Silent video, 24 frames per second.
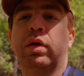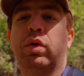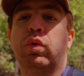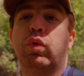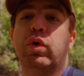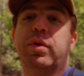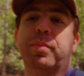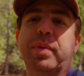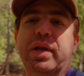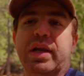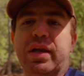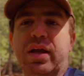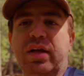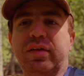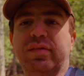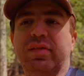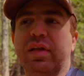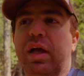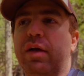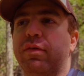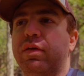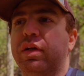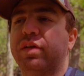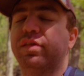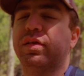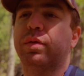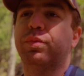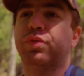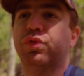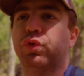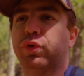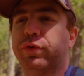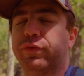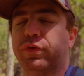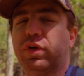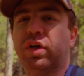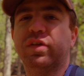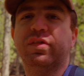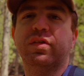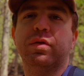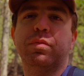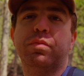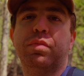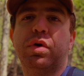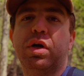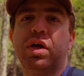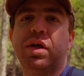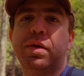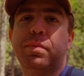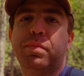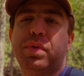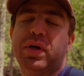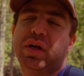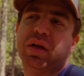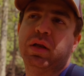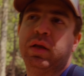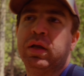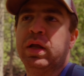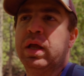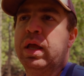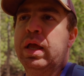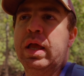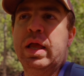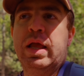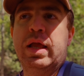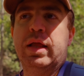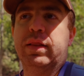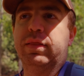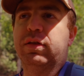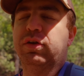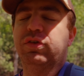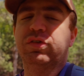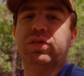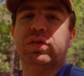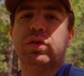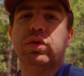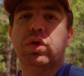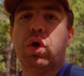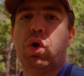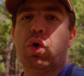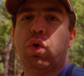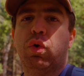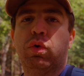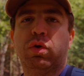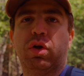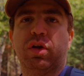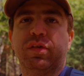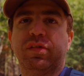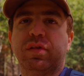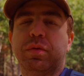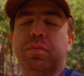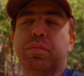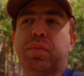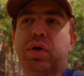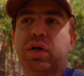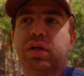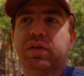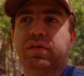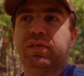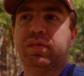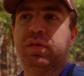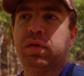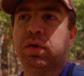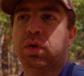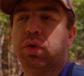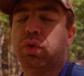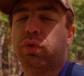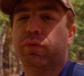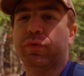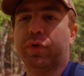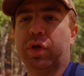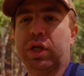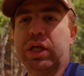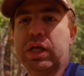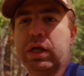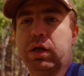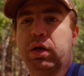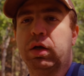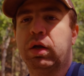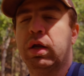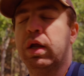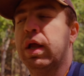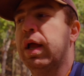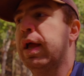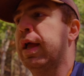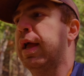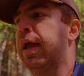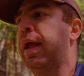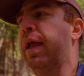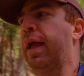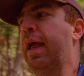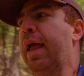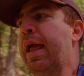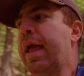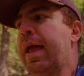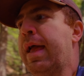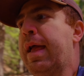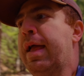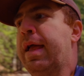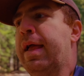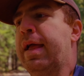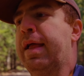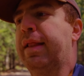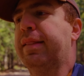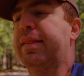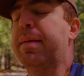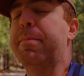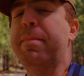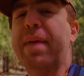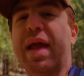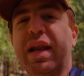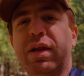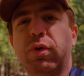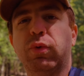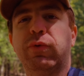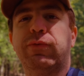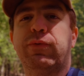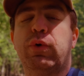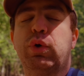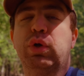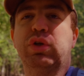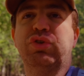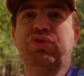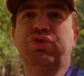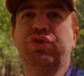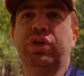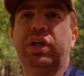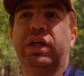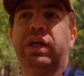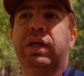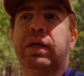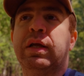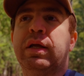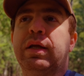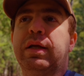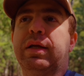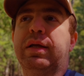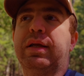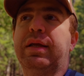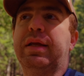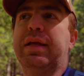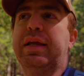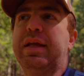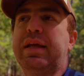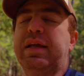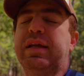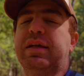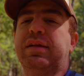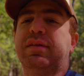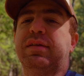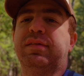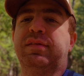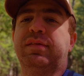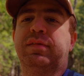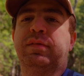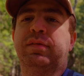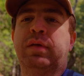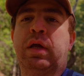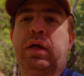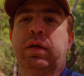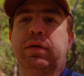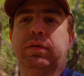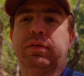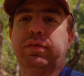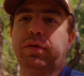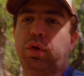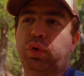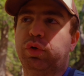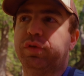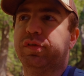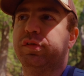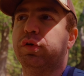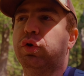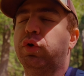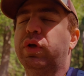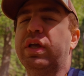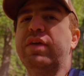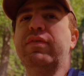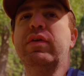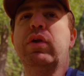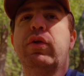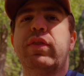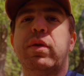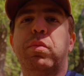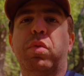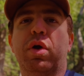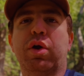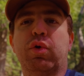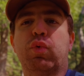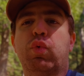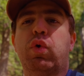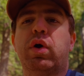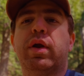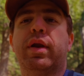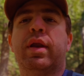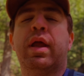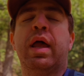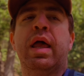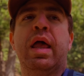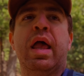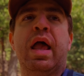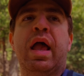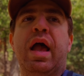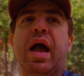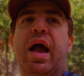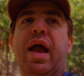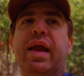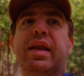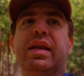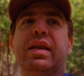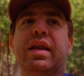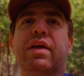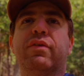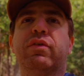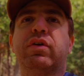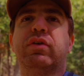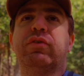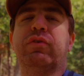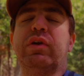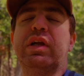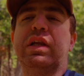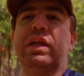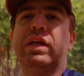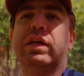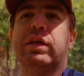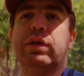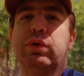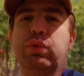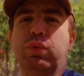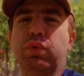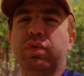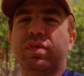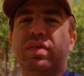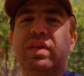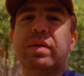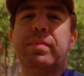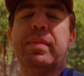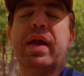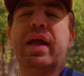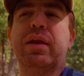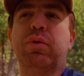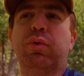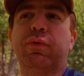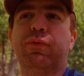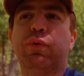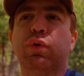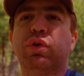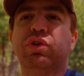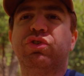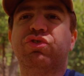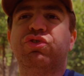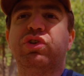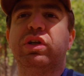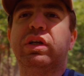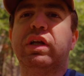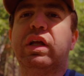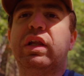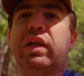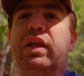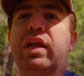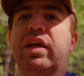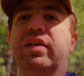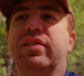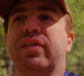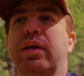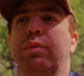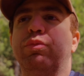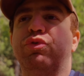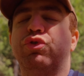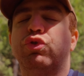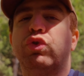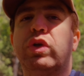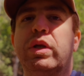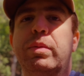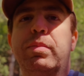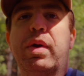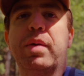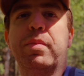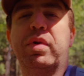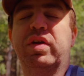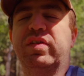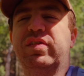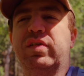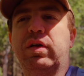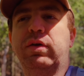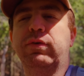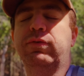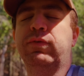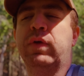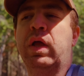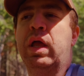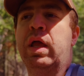Would have been nice to have like some sort of custom button, but there's no custom buttons over here. The manual focus ring is so-and-so. Even on the Mark 1, I never really used the manual focus ring unless I'm shooting by myself.